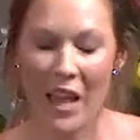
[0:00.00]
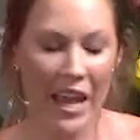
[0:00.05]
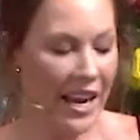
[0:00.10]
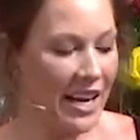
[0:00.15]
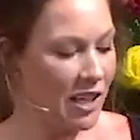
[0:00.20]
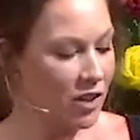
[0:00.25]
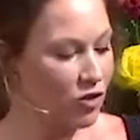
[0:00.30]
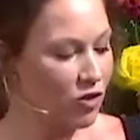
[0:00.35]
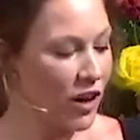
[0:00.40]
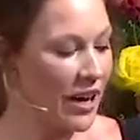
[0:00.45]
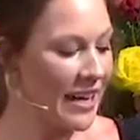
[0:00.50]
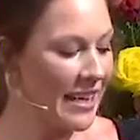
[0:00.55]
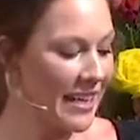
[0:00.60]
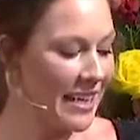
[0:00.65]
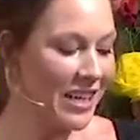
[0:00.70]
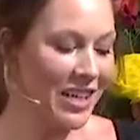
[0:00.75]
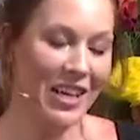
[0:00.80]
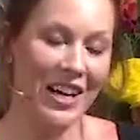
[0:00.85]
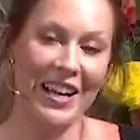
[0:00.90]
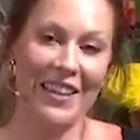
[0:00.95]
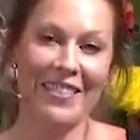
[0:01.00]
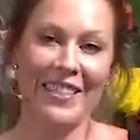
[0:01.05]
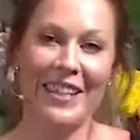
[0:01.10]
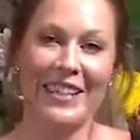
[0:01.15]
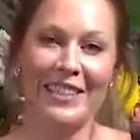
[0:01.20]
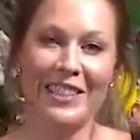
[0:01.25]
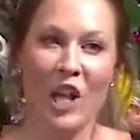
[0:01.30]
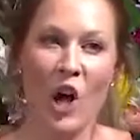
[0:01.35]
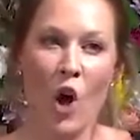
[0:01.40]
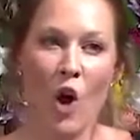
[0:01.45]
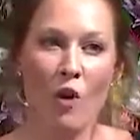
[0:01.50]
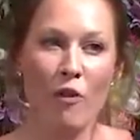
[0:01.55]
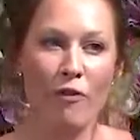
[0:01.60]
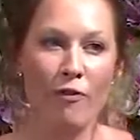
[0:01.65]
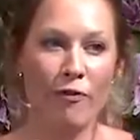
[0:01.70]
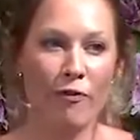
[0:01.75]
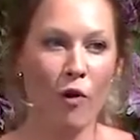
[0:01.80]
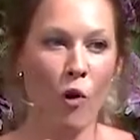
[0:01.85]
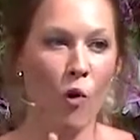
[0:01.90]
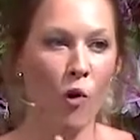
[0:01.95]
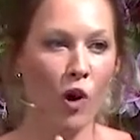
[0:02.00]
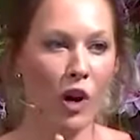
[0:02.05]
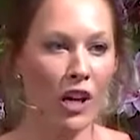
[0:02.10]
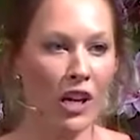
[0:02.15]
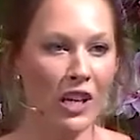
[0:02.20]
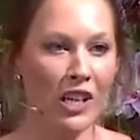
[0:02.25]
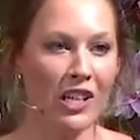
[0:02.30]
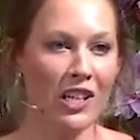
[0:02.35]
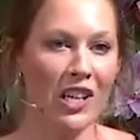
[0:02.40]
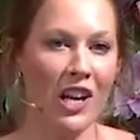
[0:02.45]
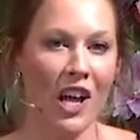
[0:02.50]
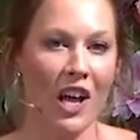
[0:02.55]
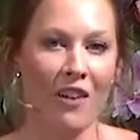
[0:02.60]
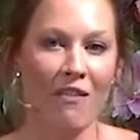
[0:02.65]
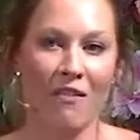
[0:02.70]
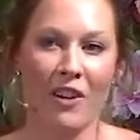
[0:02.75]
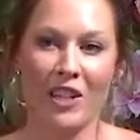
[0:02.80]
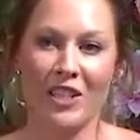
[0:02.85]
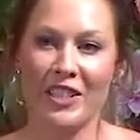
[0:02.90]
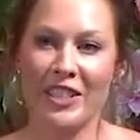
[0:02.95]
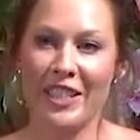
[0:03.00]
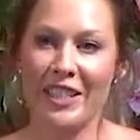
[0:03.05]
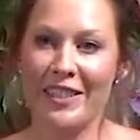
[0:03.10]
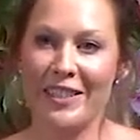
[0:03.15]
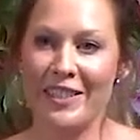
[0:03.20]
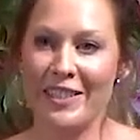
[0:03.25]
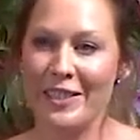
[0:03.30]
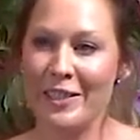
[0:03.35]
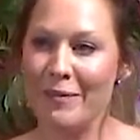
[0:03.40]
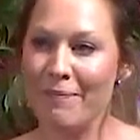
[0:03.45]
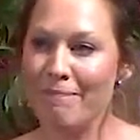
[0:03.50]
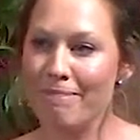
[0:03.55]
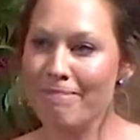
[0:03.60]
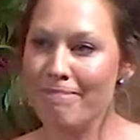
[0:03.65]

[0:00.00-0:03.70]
And it's right here in these four verses.